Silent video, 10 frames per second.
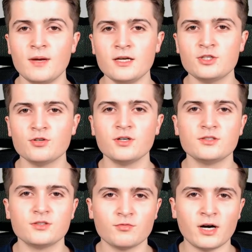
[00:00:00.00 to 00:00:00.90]
make
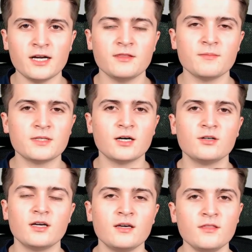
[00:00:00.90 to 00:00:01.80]
sure to write them
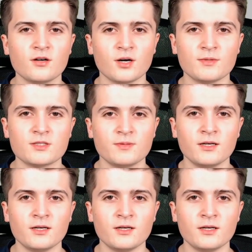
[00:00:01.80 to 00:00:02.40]
down in the comments